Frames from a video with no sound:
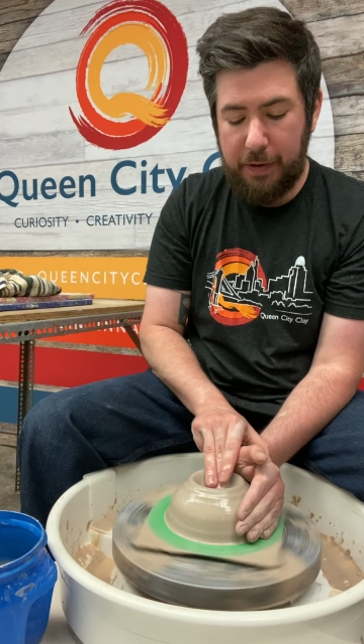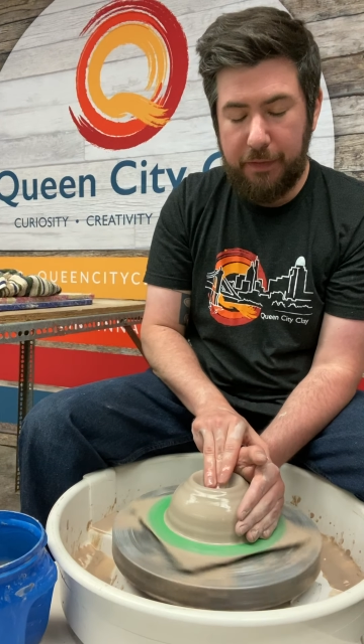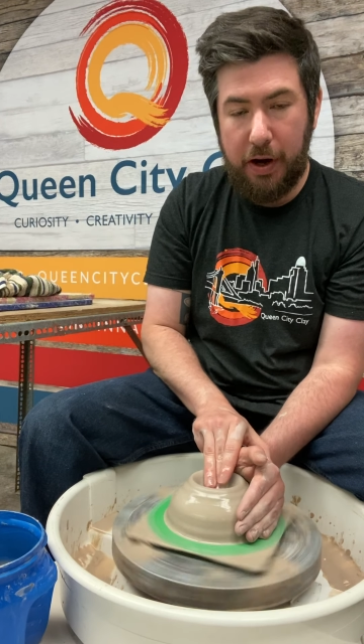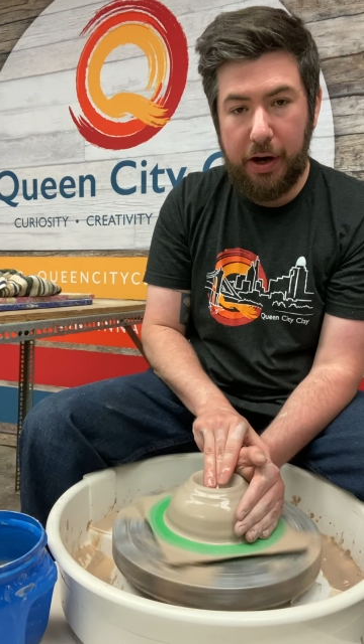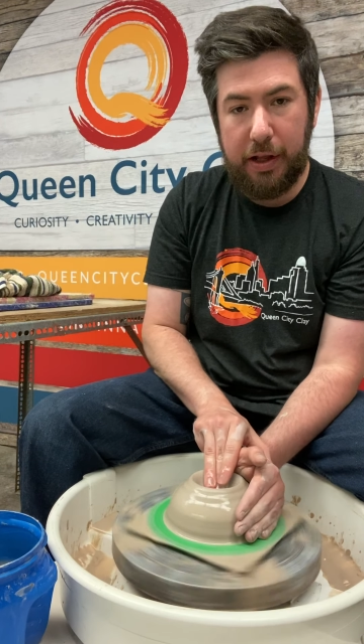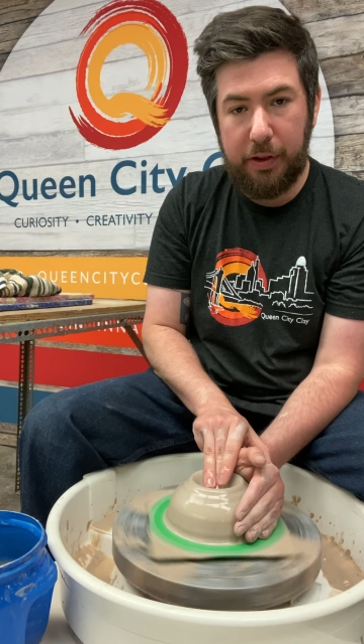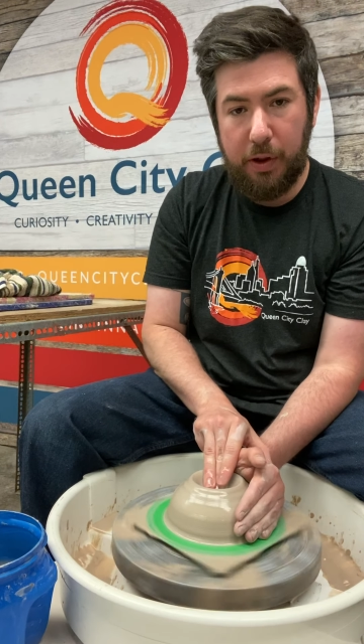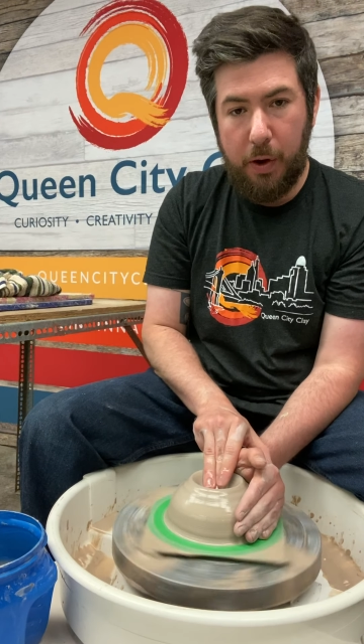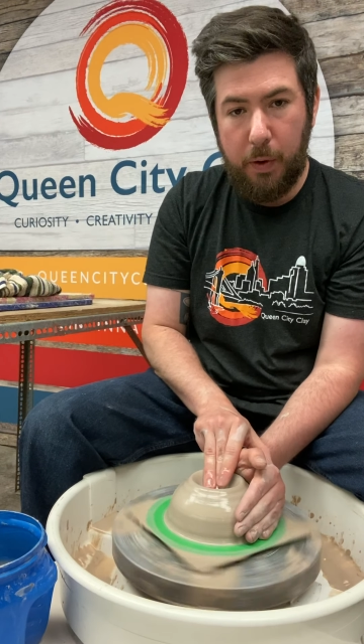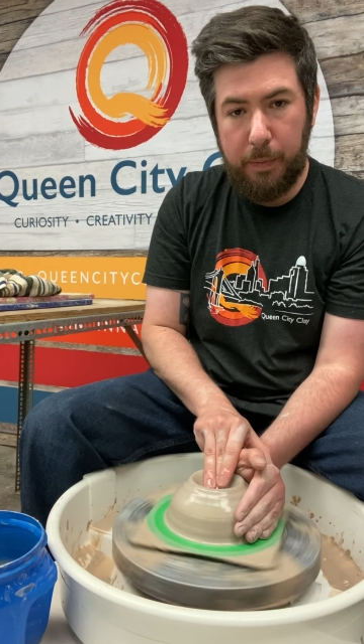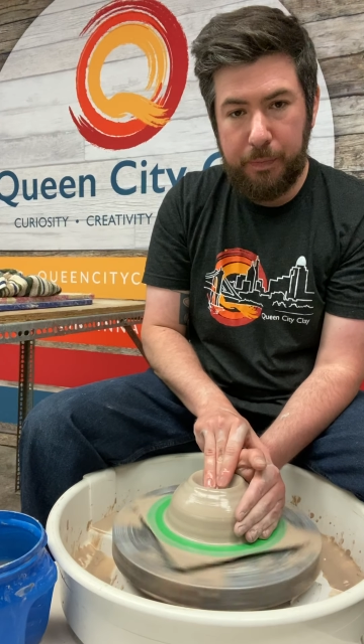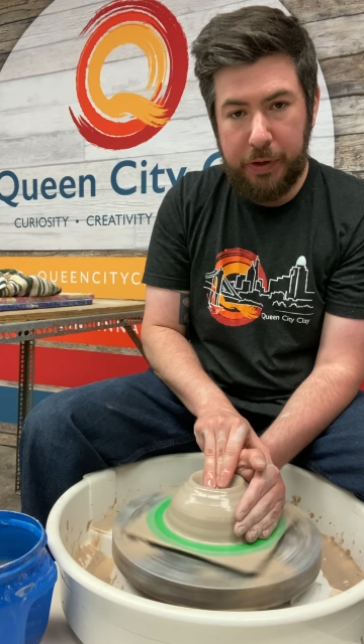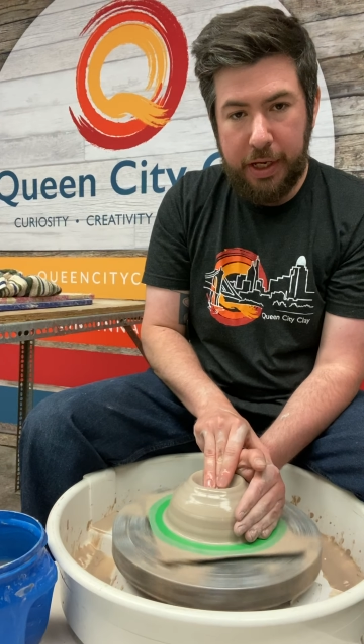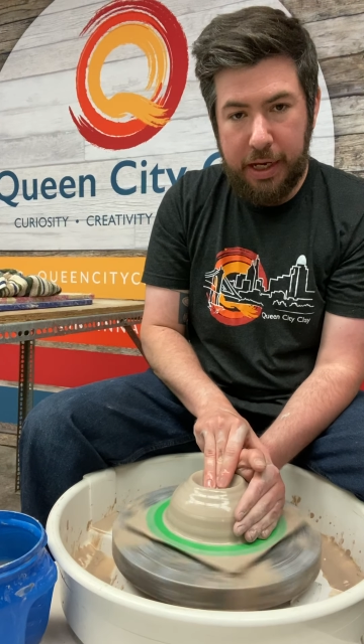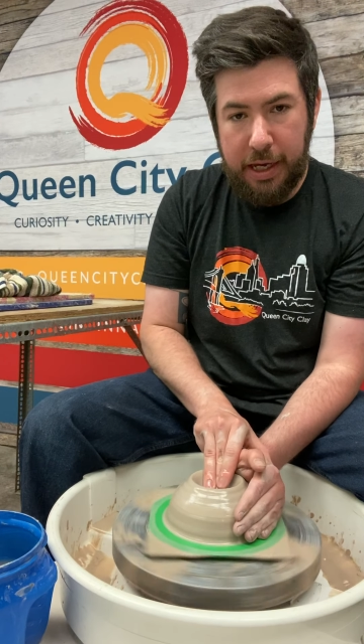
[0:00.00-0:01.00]
very
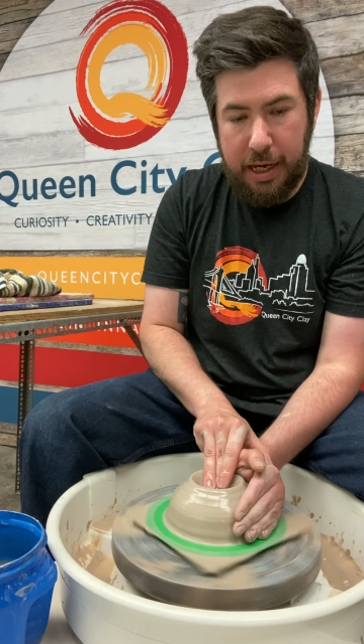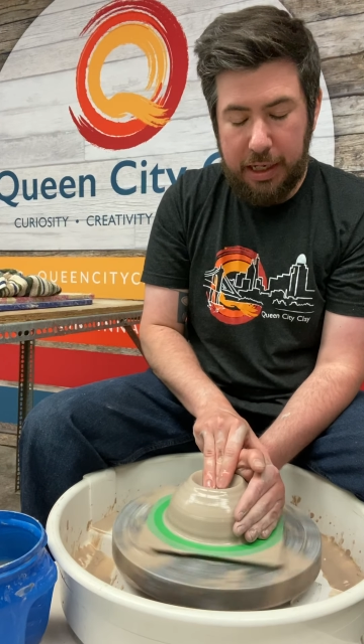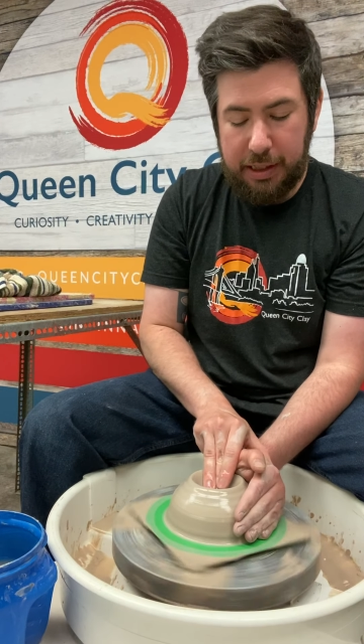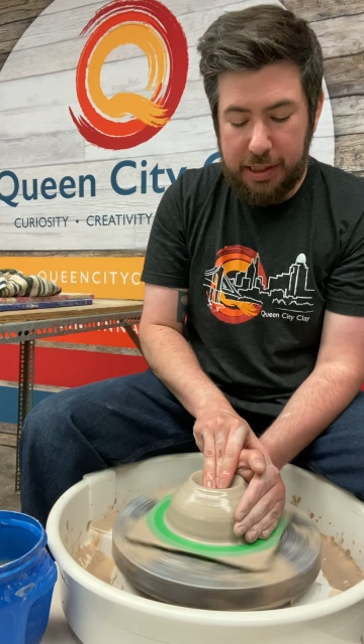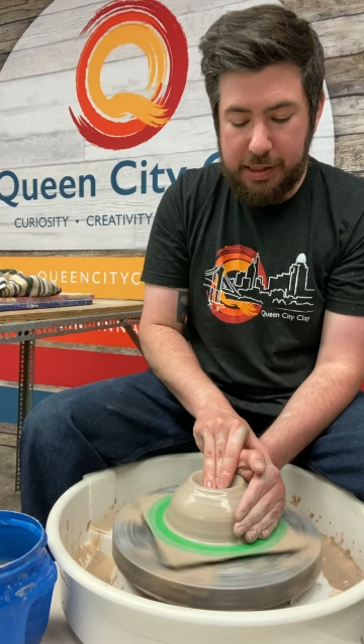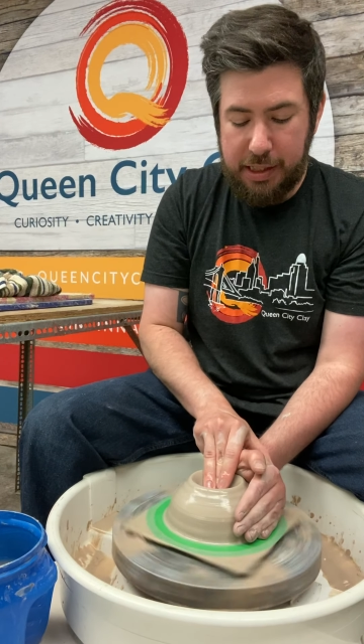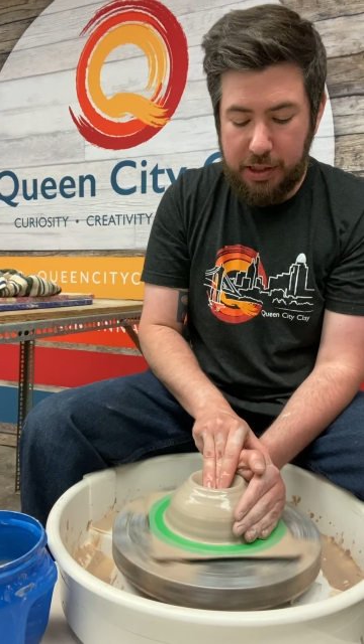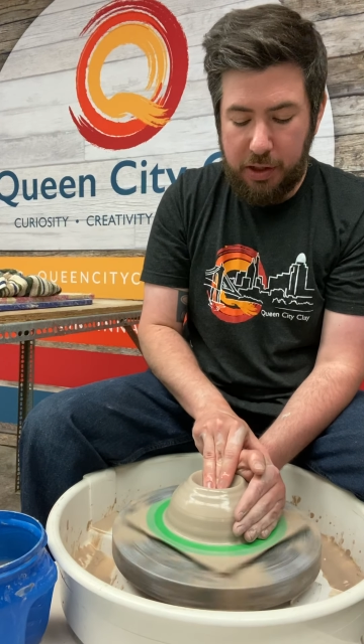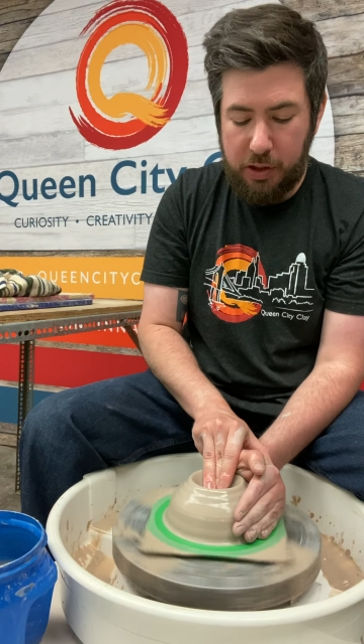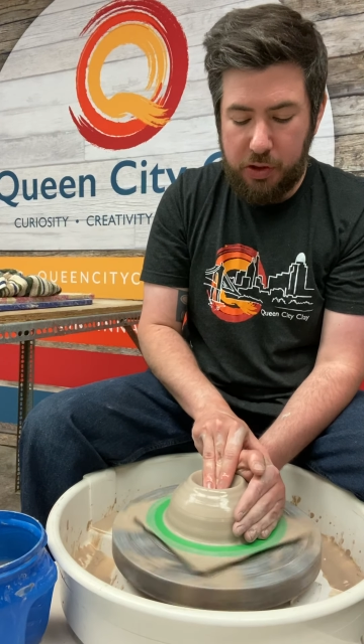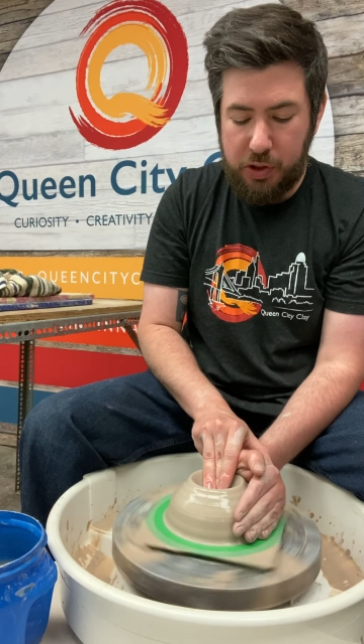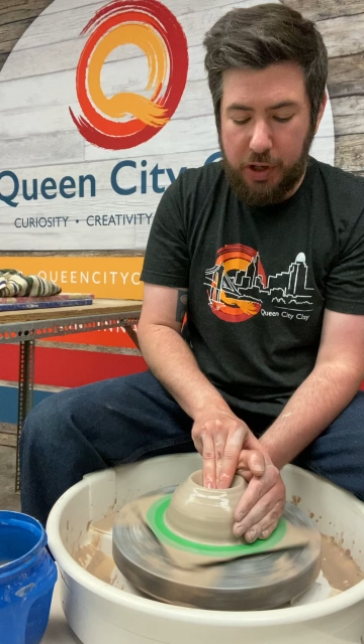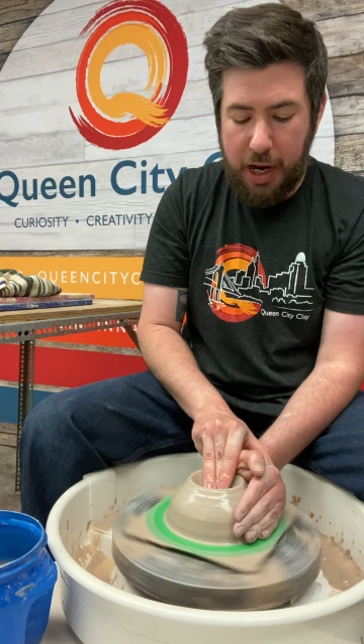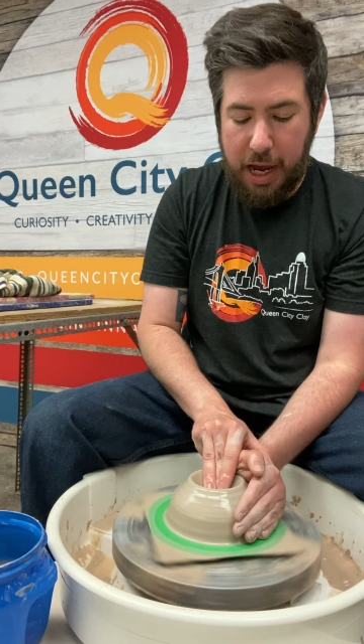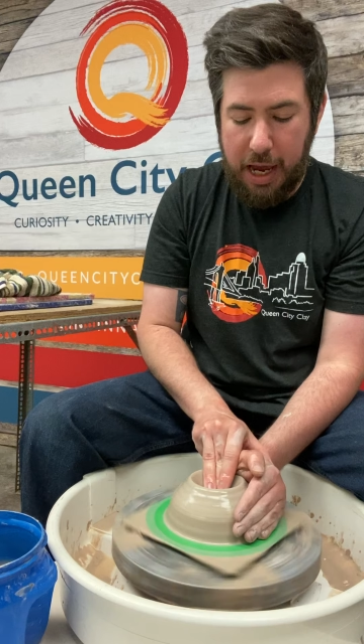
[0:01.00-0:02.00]
low and continue to
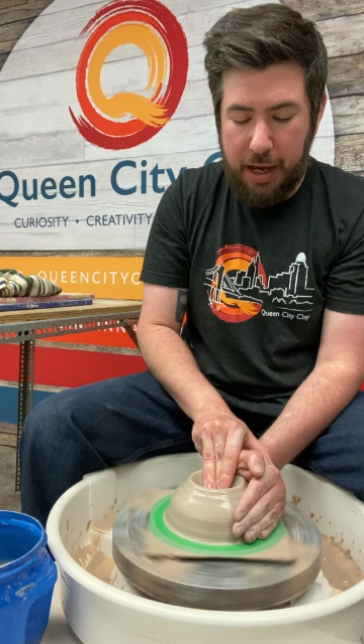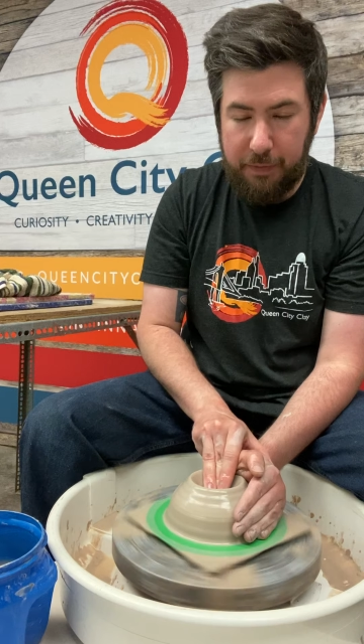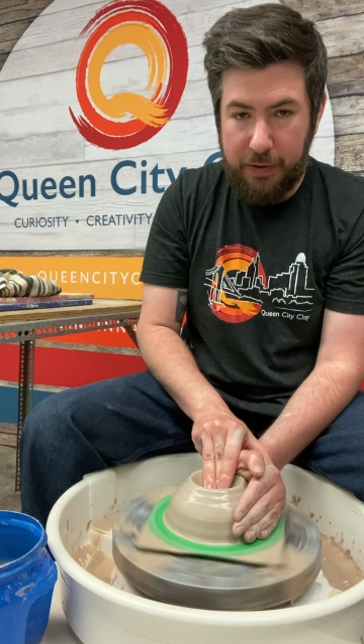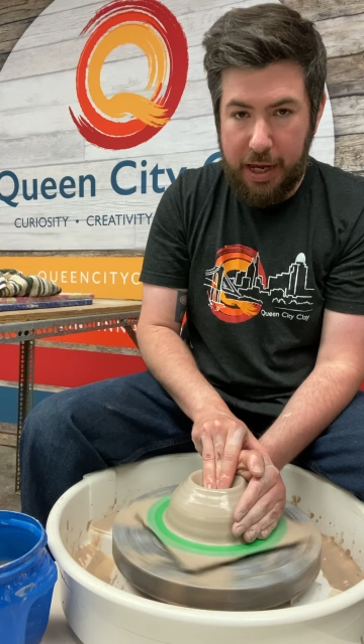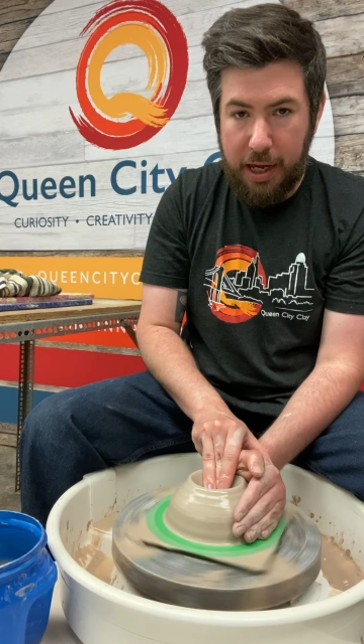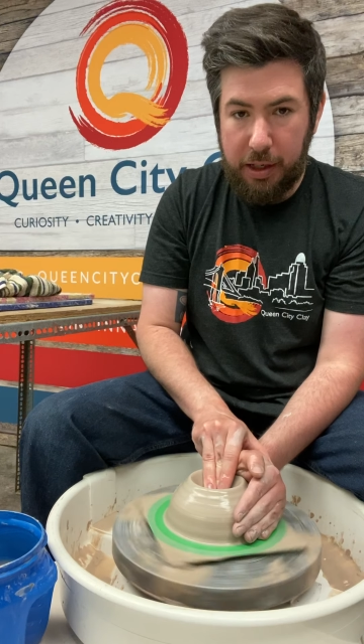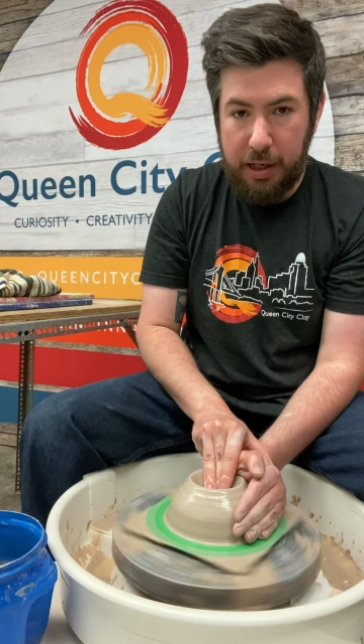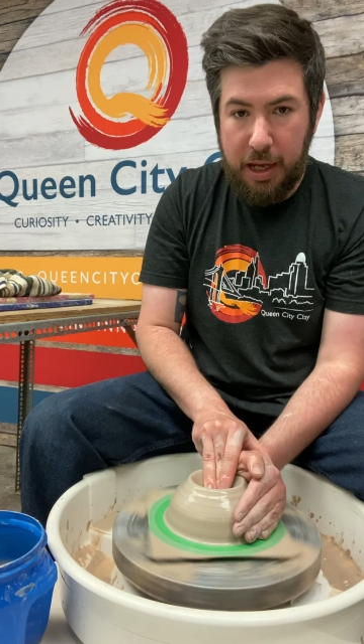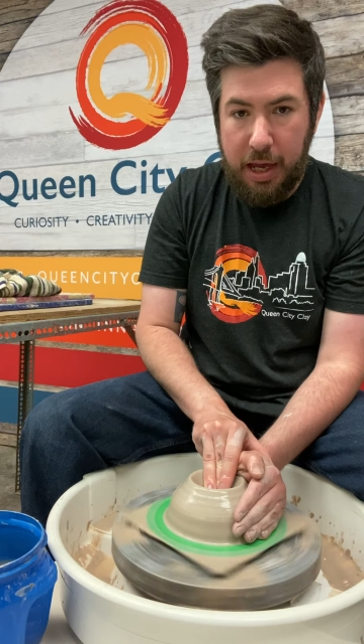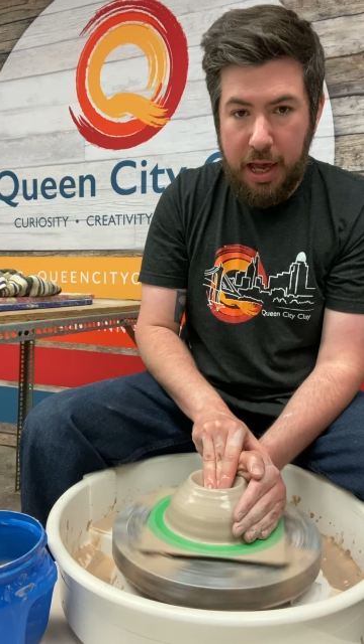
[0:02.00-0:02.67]
drive down.